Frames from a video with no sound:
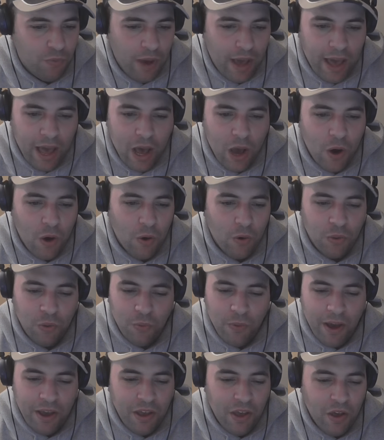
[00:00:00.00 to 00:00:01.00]
Wow, the
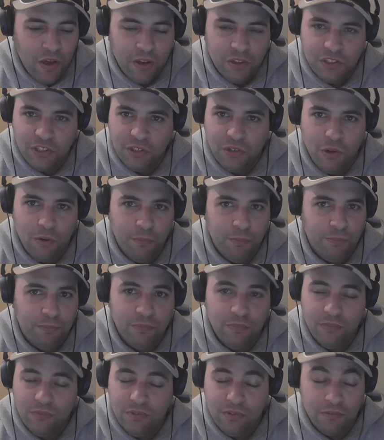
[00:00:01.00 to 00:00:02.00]
way Erza got,
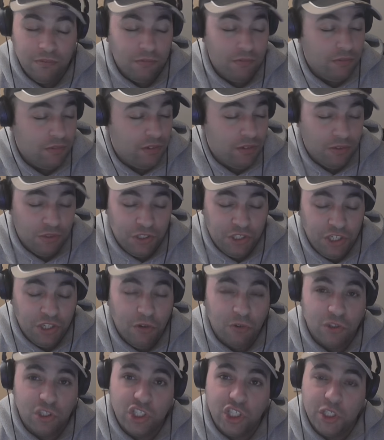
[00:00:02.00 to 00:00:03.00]
she
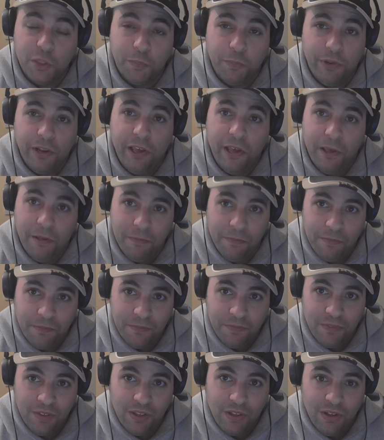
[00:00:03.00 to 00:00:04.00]
got split
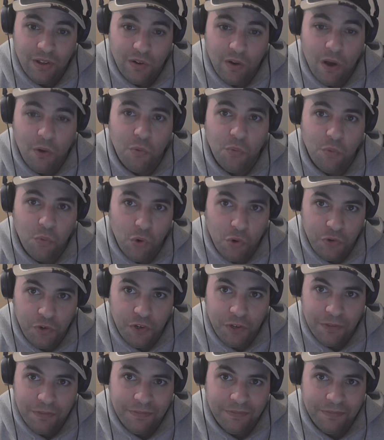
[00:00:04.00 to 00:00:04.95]
like wood.